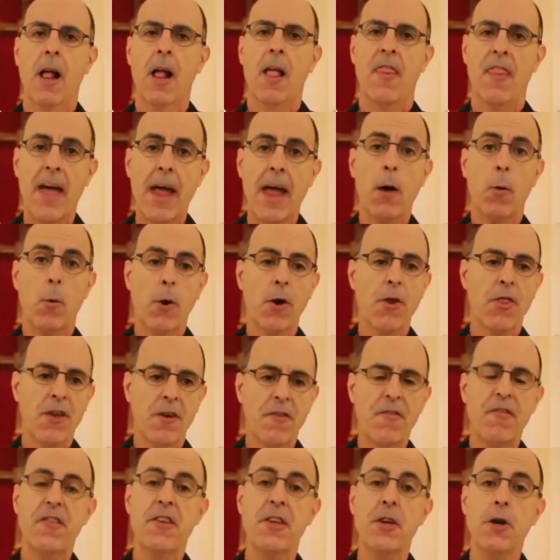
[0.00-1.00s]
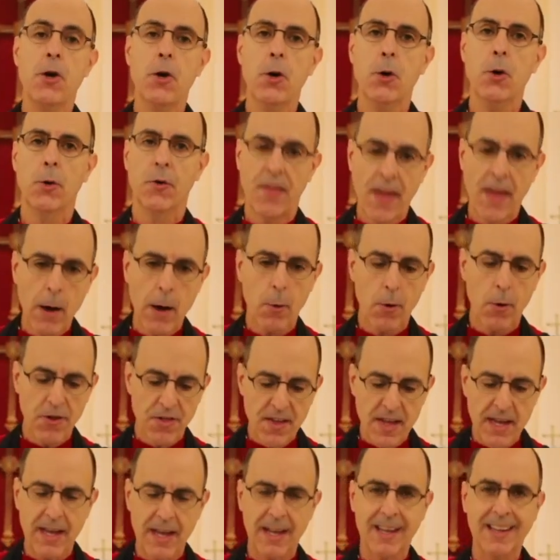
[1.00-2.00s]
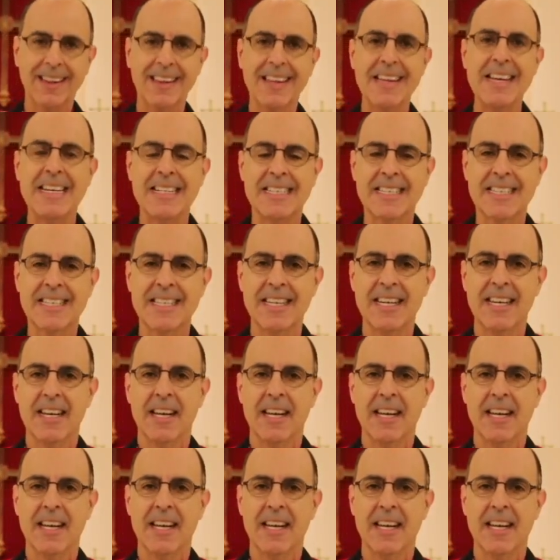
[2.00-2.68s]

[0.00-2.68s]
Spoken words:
They were the few, they were the elite,